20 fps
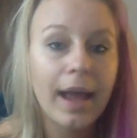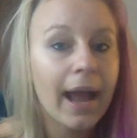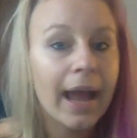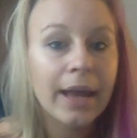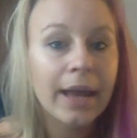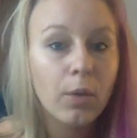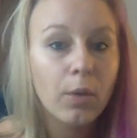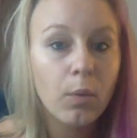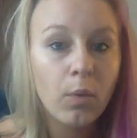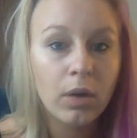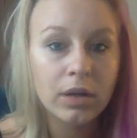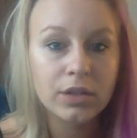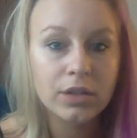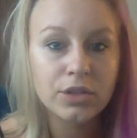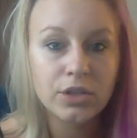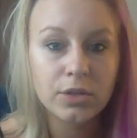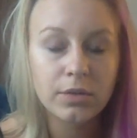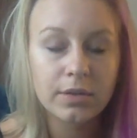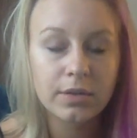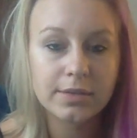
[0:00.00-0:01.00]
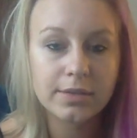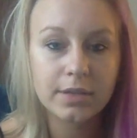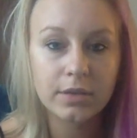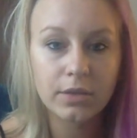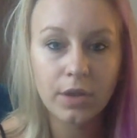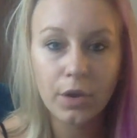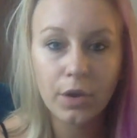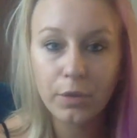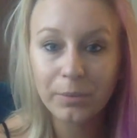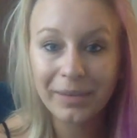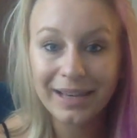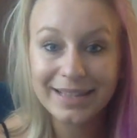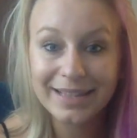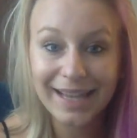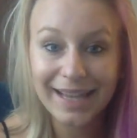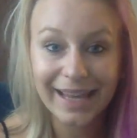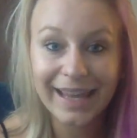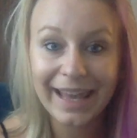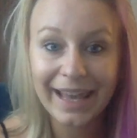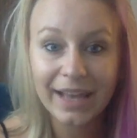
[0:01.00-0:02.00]
I don't want to do this alone because
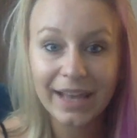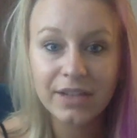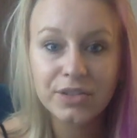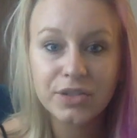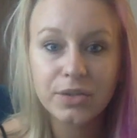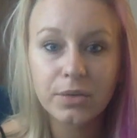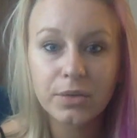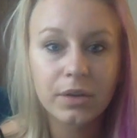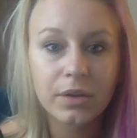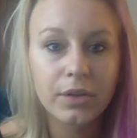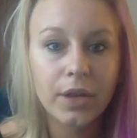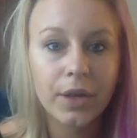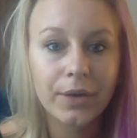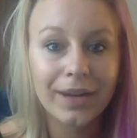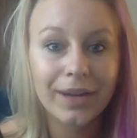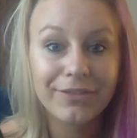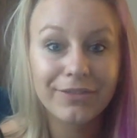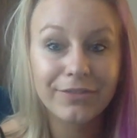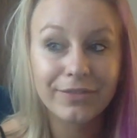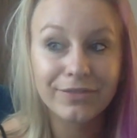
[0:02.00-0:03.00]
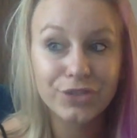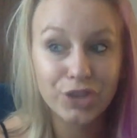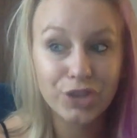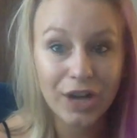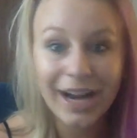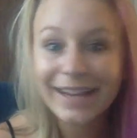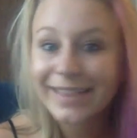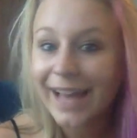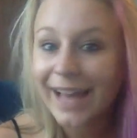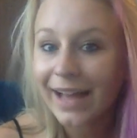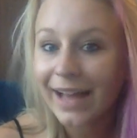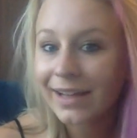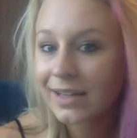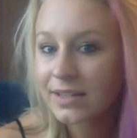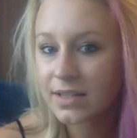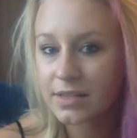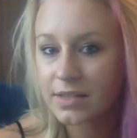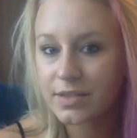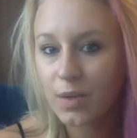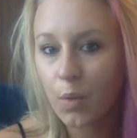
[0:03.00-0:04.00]
I can't do it alone. I've tried that and
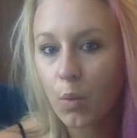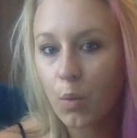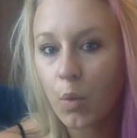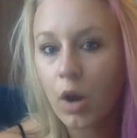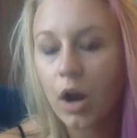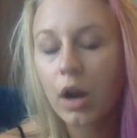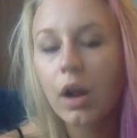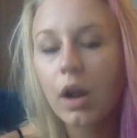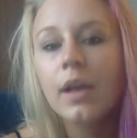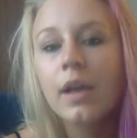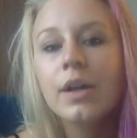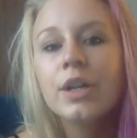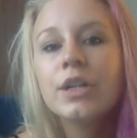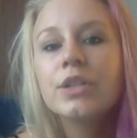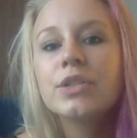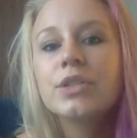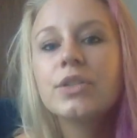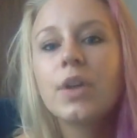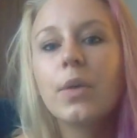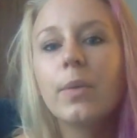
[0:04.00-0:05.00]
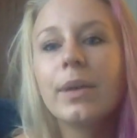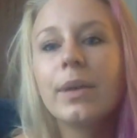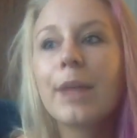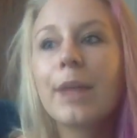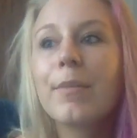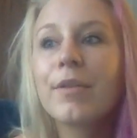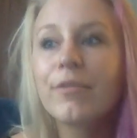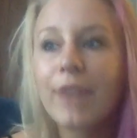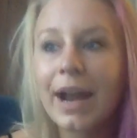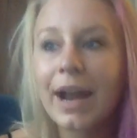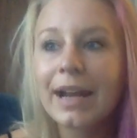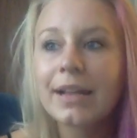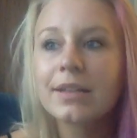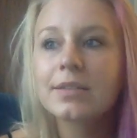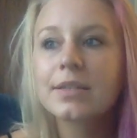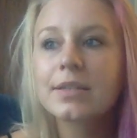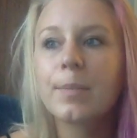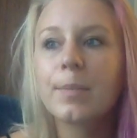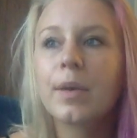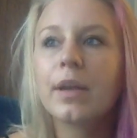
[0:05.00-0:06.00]
it doesn't work. So when I'm inviting
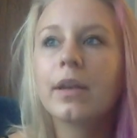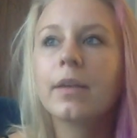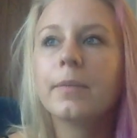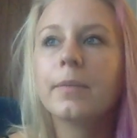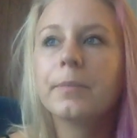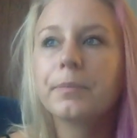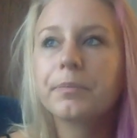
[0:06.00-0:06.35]
someone,